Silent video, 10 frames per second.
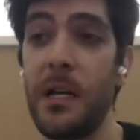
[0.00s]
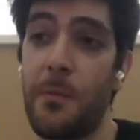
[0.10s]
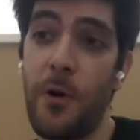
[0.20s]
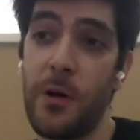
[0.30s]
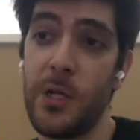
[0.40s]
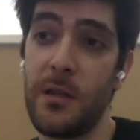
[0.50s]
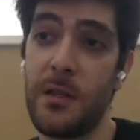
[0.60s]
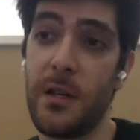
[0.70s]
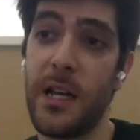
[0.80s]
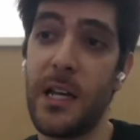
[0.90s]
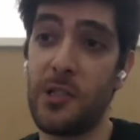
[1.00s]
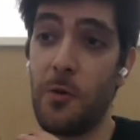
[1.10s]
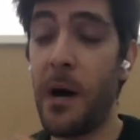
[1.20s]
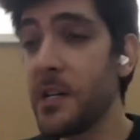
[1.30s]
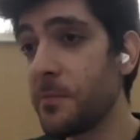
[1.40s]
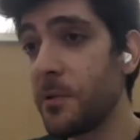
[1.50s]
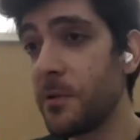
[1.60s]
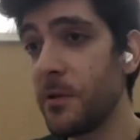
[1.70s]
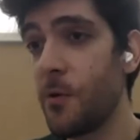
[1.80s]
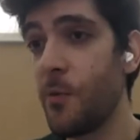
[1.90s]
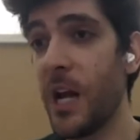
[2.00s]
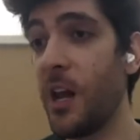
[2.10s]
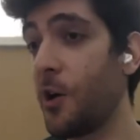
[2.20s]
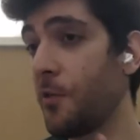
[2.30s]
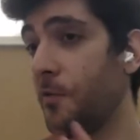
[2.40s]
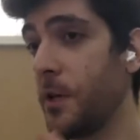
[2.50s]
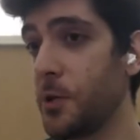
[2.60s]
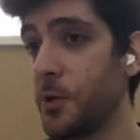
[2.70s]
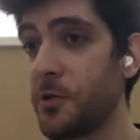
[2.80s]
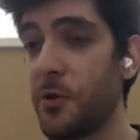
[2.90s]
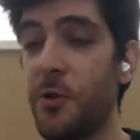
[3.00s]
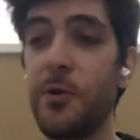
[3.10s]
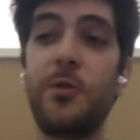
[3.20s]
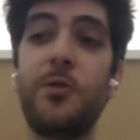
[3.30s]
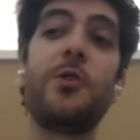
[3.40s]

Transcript: do you make the project customizable with a lot of features,